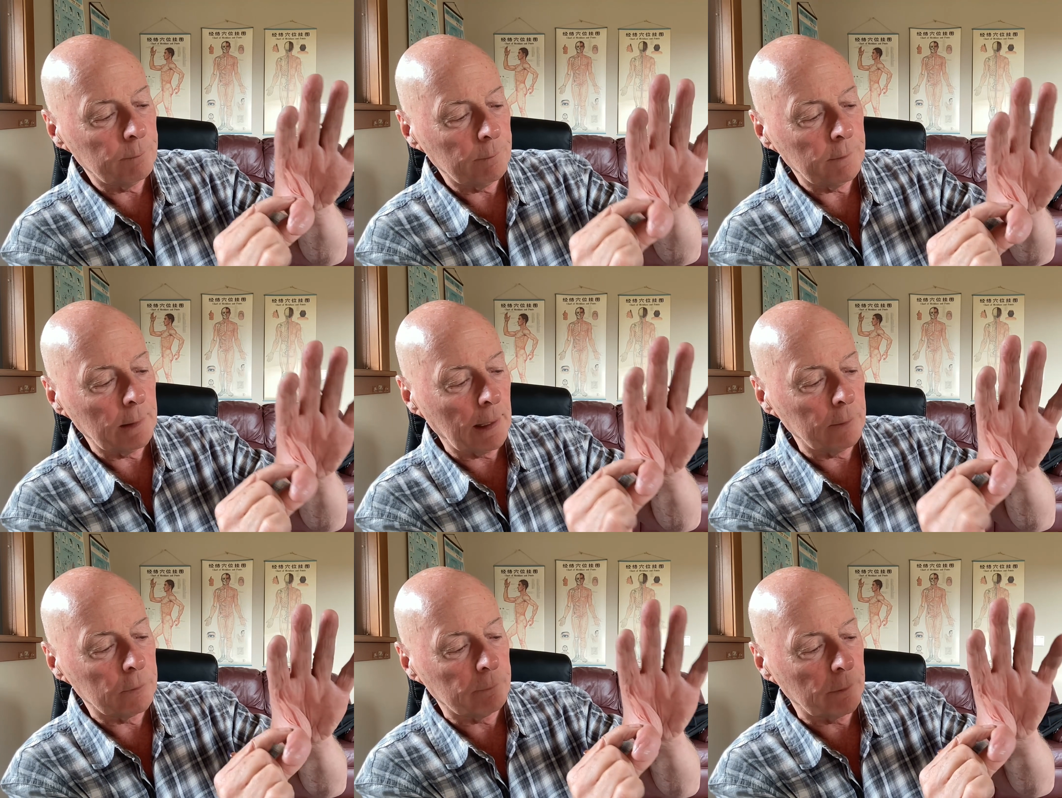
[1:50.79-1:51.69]
the
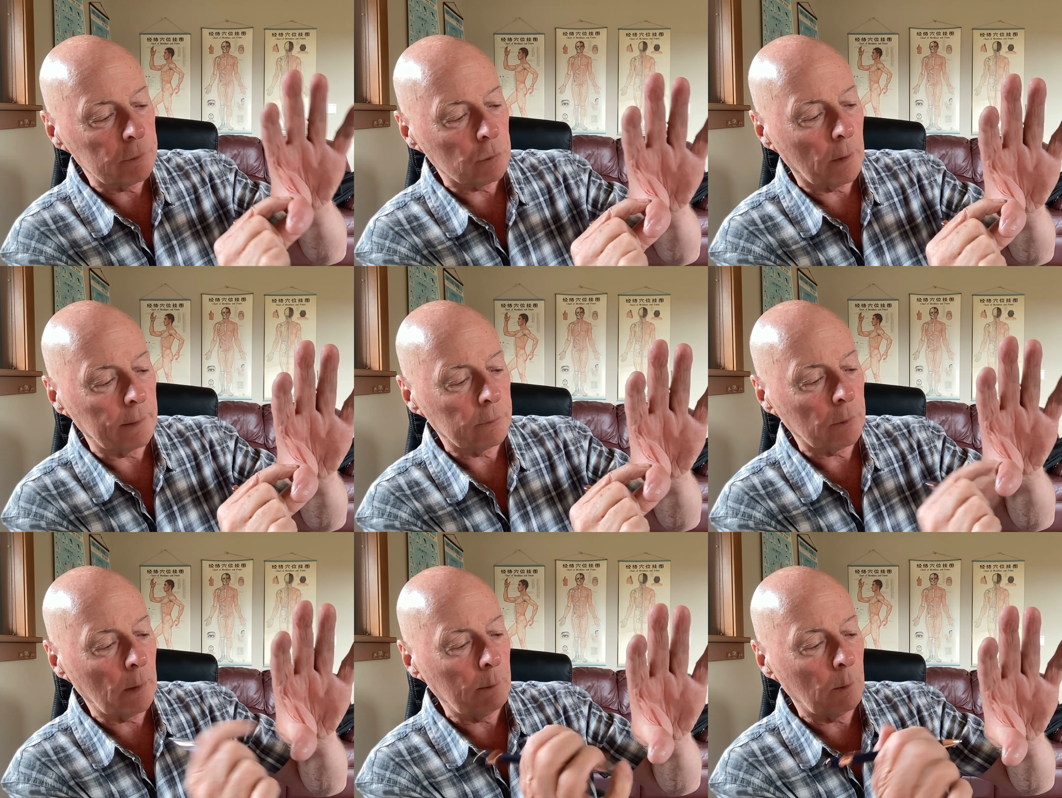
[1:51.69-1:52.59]
ends of the joints.
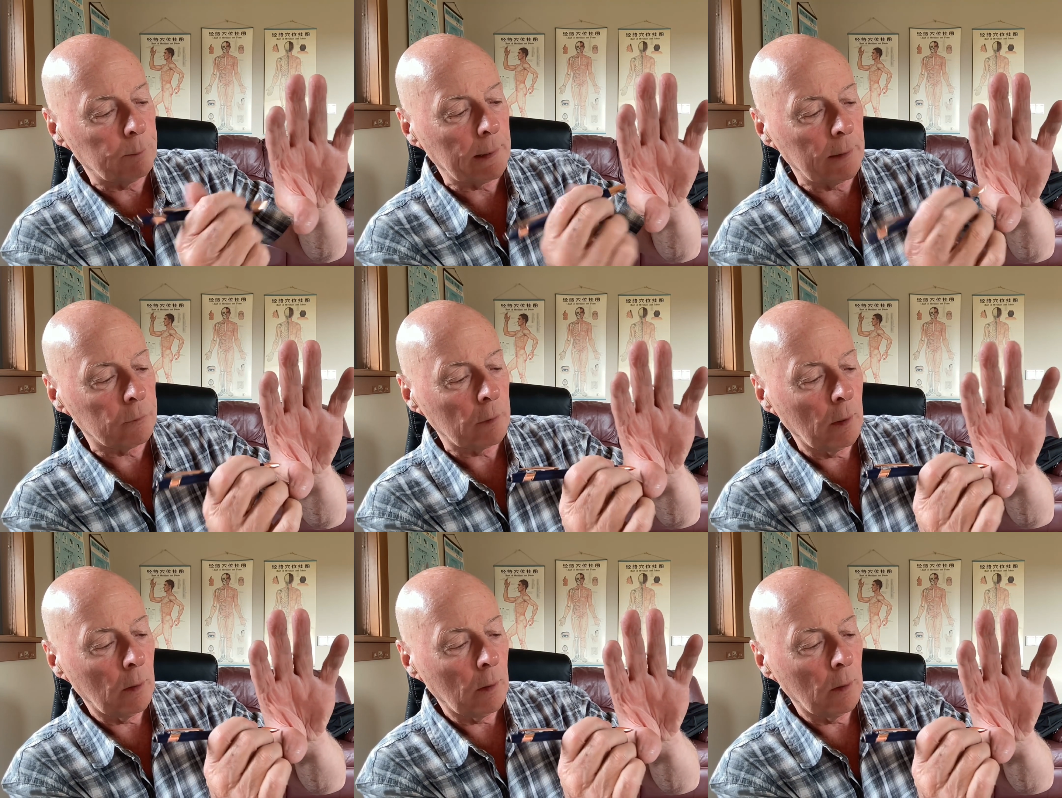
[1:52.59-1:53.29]
So I will place